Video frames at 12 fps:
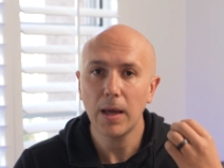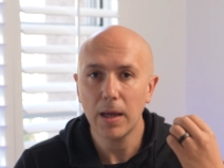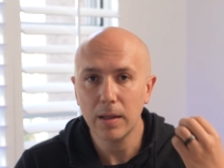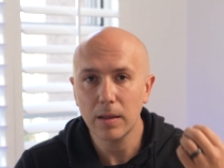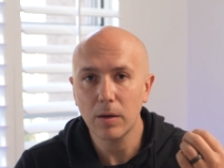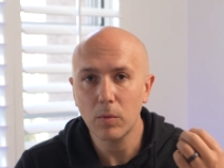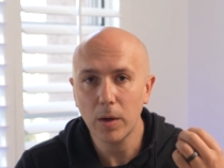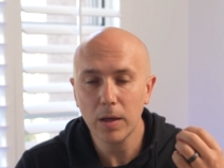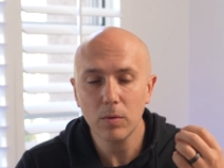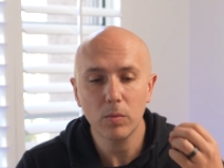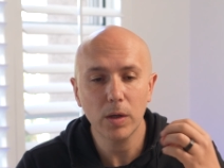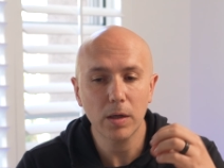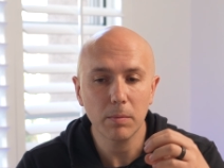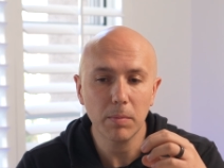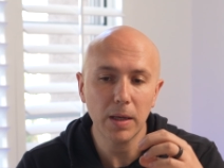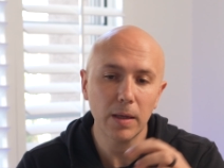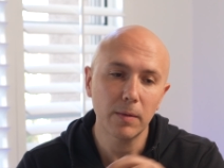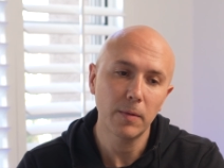And in that way, we can
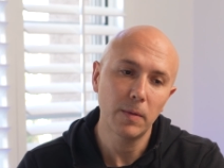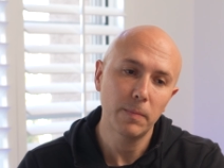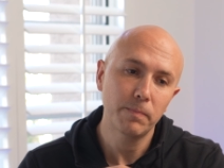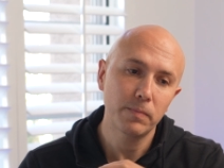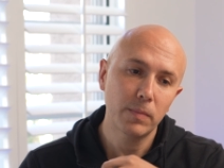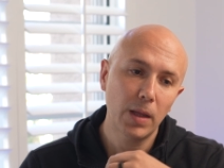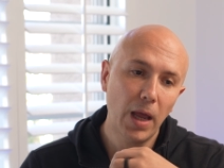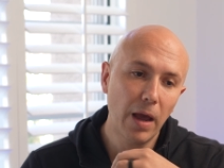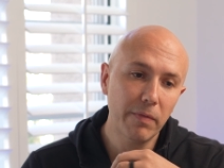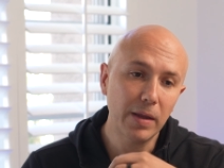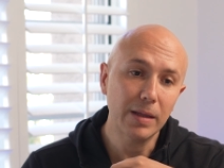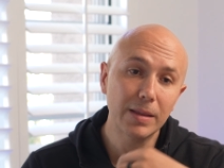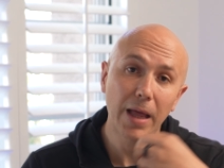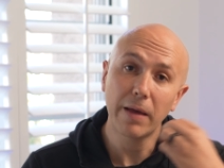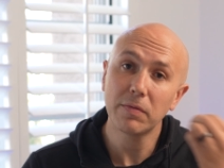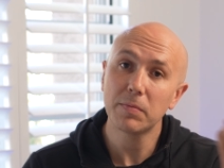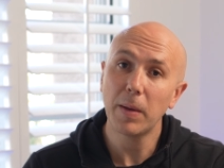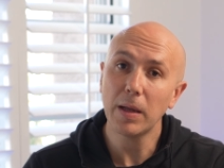be having
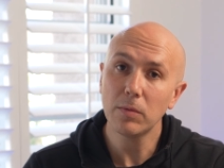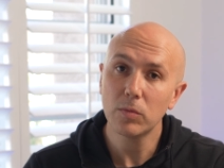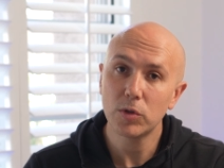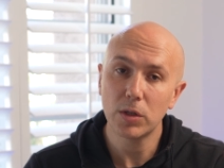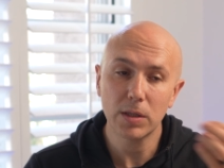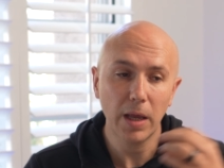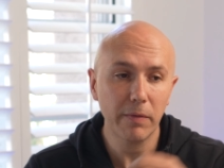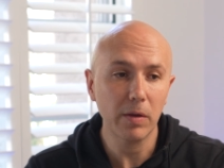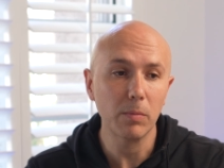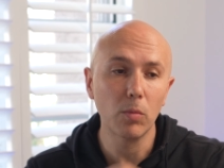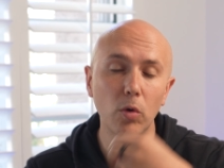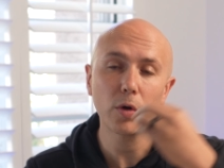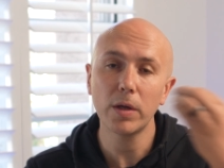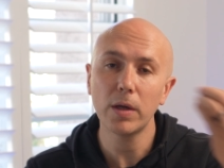lifespan, which is having more